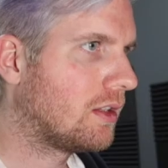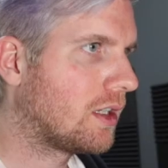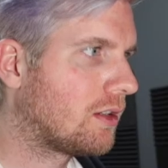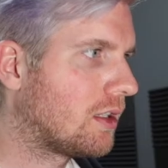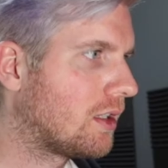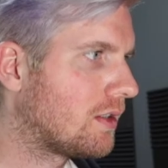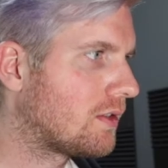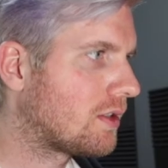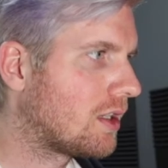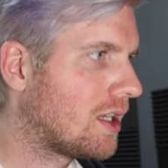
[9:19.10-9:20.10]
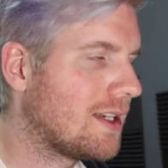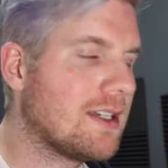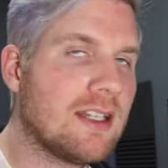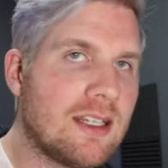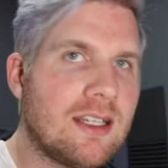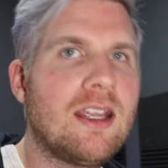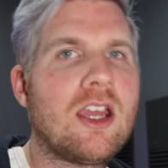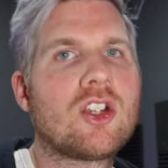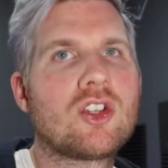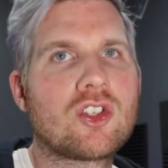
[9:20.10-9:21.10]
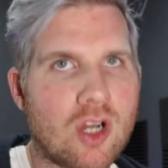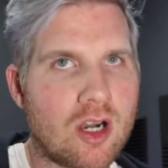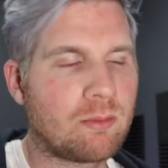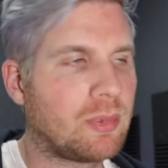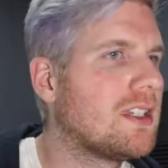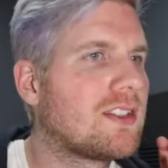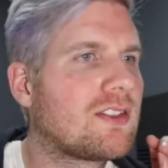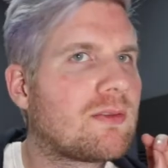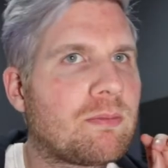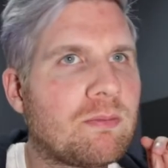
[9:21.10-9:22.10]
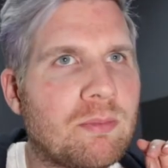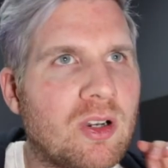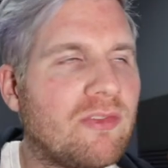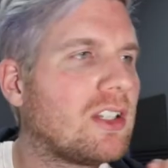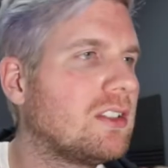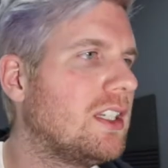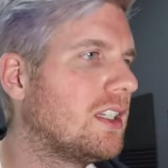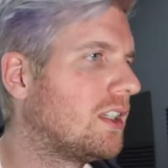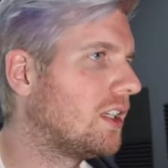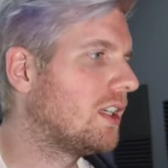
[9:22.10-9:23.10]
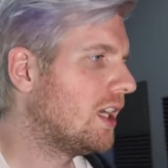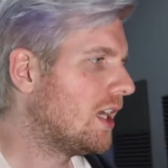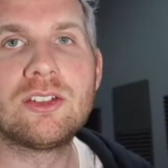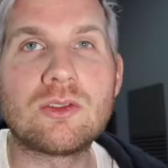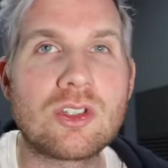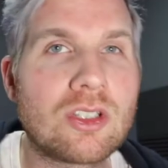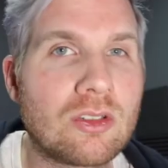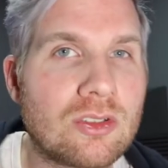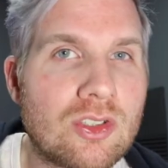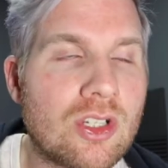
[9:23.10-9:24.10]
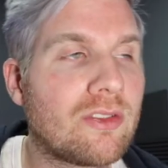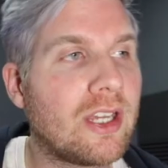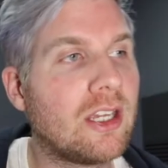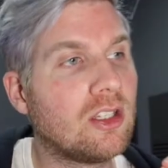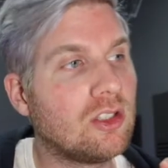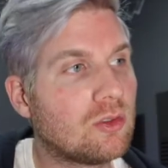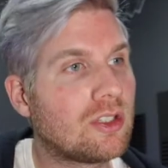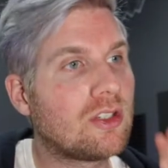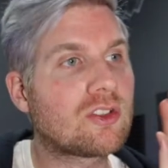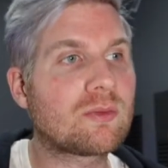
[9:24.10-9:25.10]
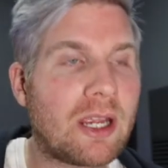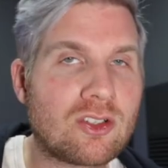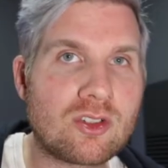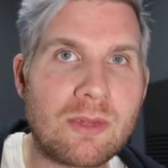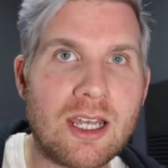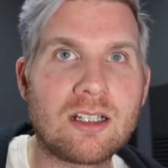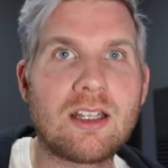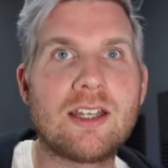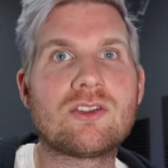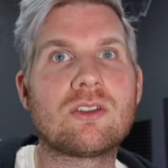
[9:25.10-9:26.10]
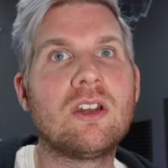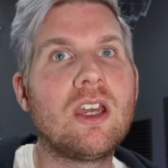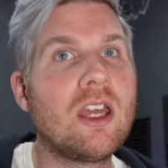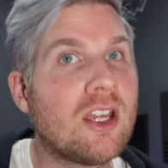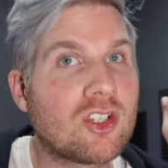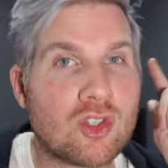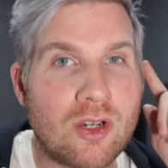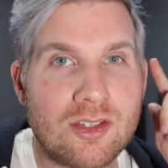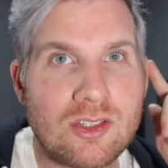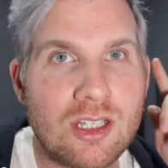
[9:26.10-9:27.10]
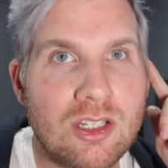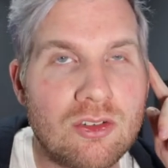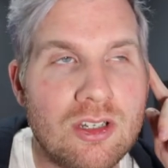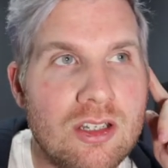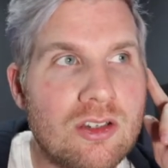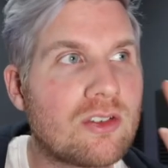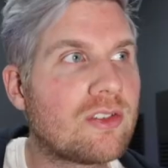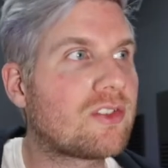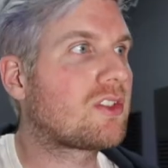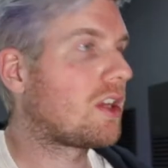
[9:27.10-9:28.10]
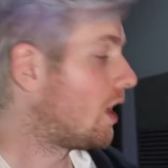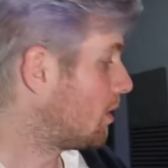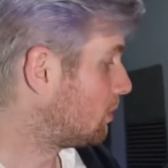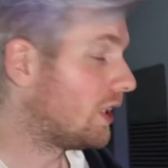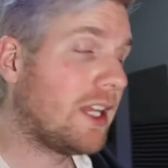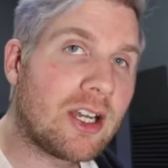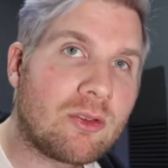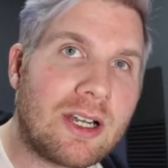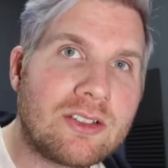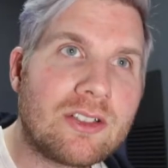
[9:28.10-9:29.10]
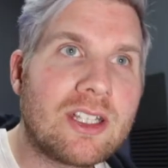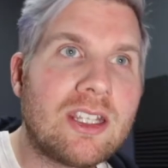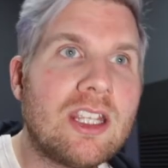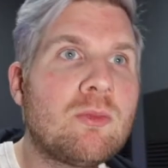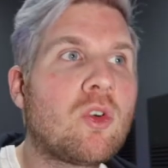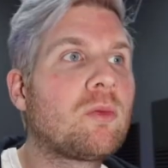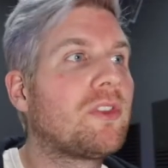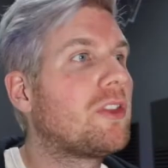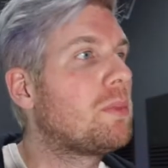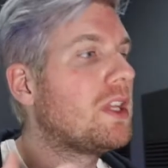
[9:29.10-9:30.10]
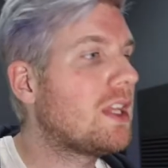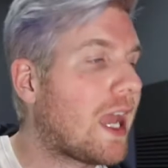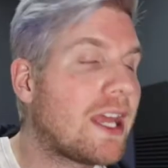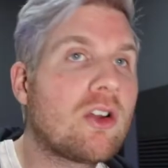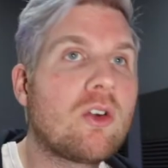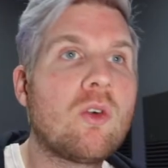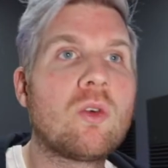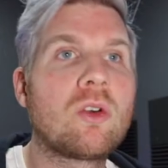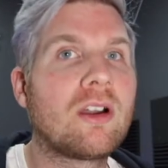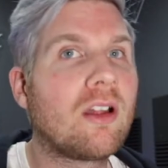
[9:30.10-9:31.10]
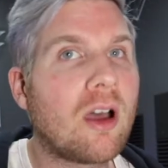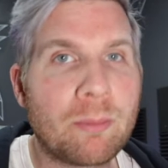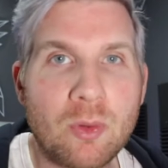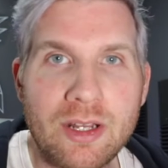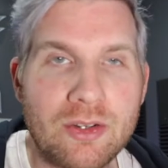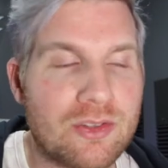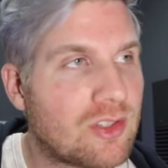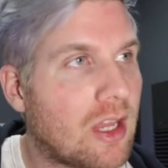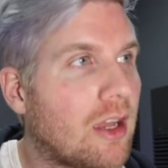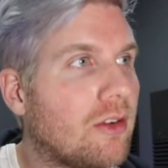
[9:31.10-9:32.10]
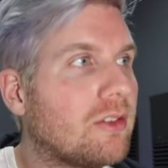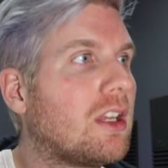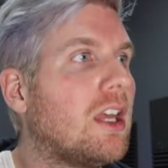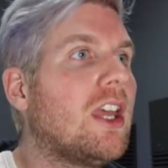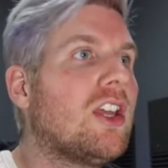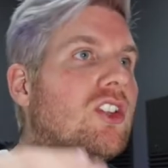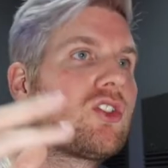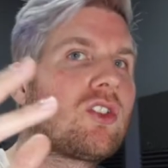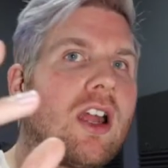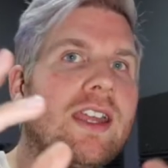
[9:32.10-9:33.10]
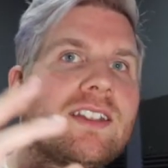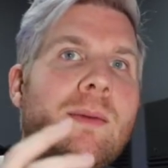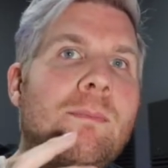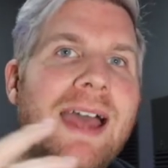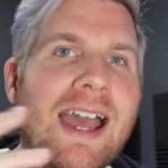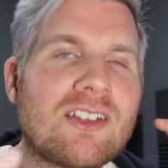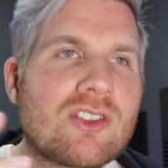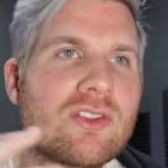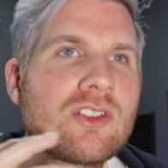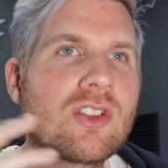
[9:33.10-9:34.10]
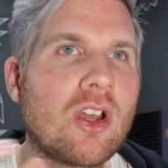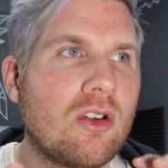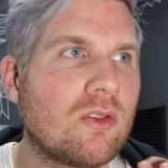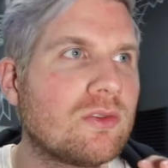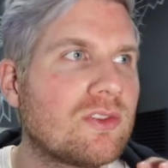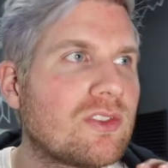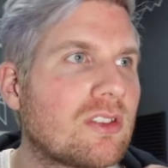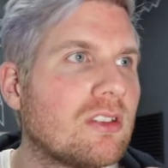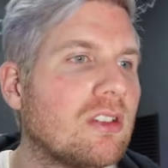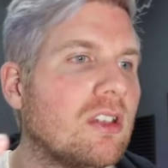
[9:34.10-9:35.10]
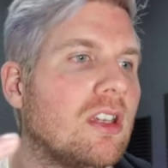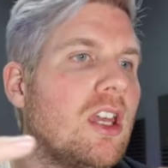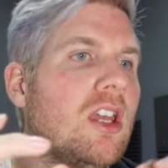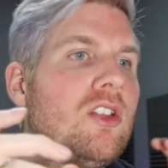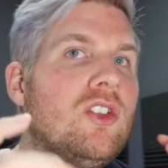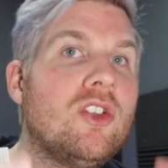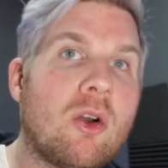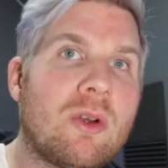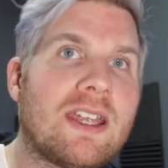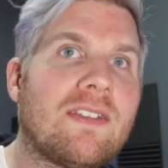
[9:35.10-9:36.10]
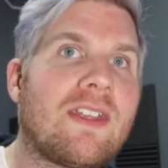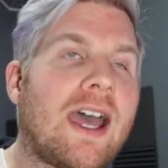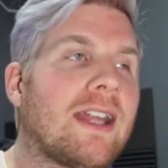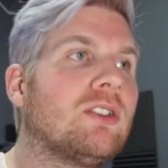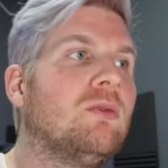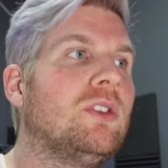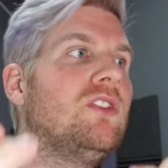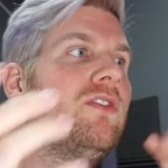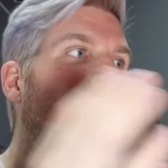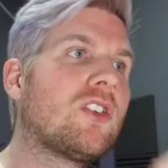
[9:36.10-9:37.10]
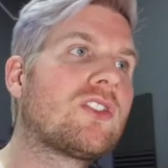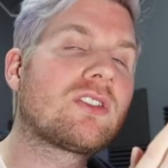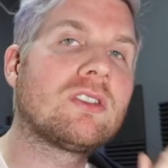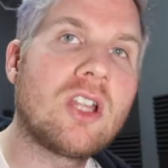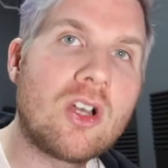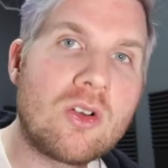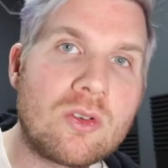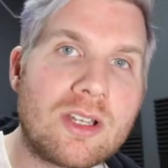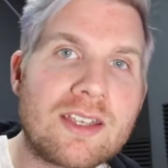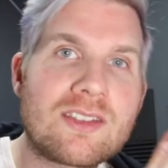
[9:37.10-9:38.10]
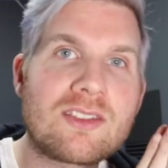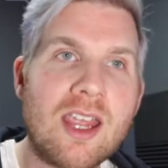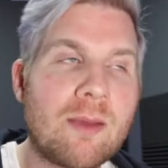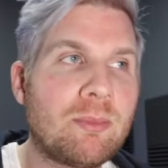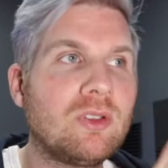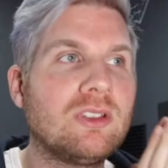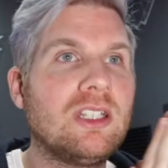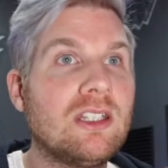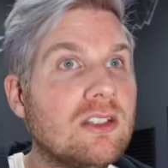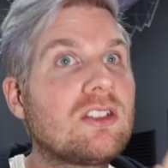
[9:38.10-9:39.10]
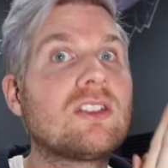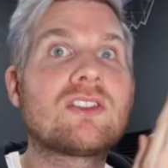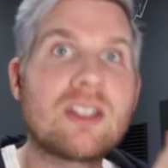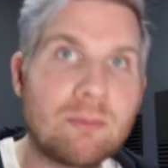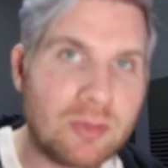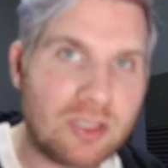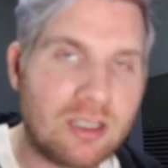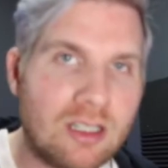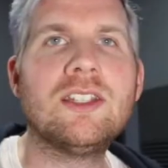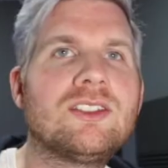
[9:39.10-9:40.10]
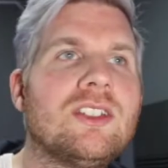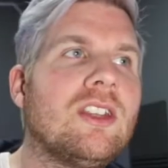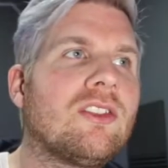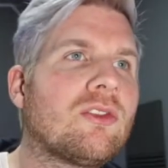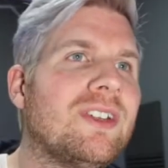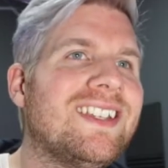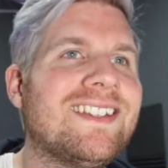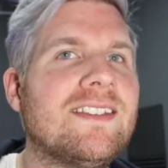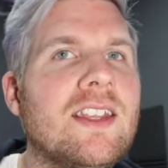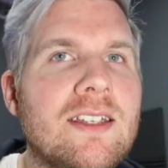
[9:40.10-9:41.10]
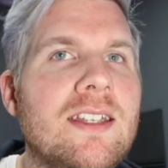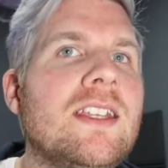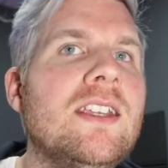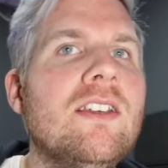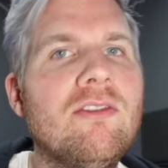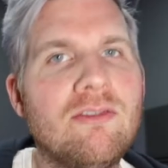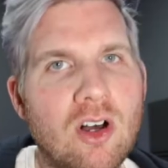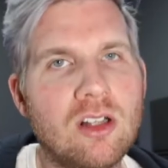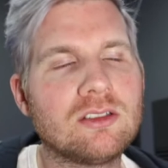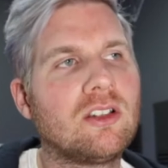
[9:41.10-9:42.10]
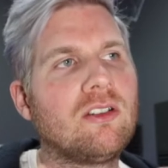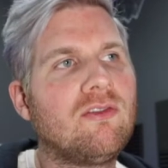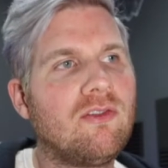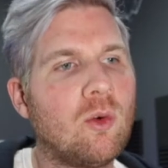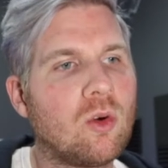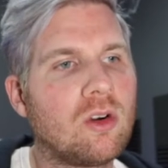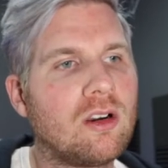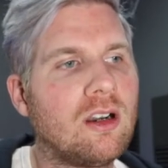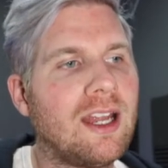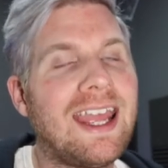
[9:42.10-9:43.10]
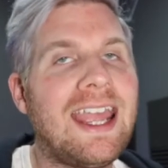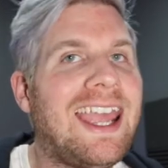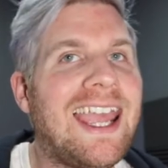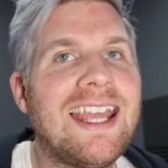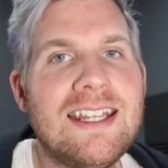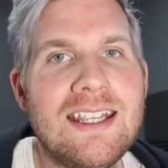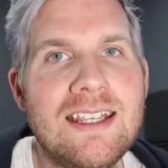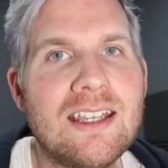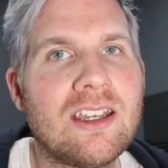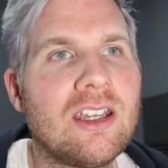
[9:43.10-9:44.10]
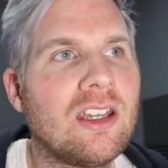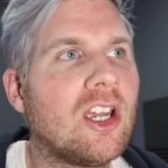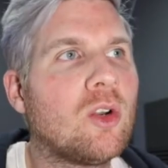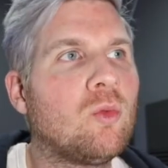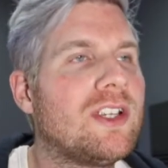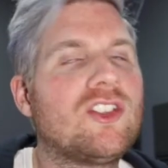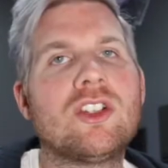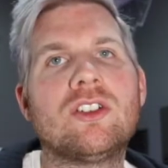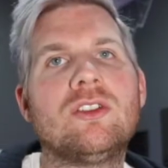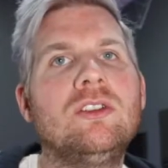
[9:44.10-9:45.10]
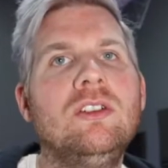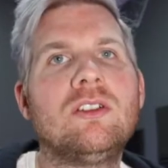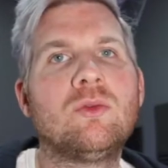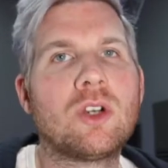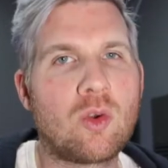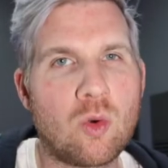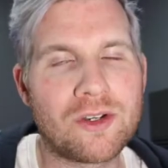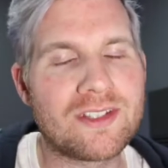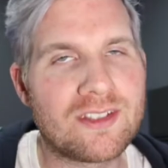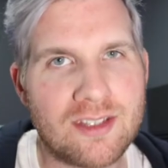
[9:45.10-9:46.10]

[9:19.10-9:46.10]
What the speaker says: There it is, D sharp. It's perfectly in key. So it just goes to show that using your Spectrum analyzer, trusting your ears, playing around on the keyboard with the piano or an operator sound, trying to match the tones, knowing that when you first load a sample into Simpler, C3 is the default for any original recorded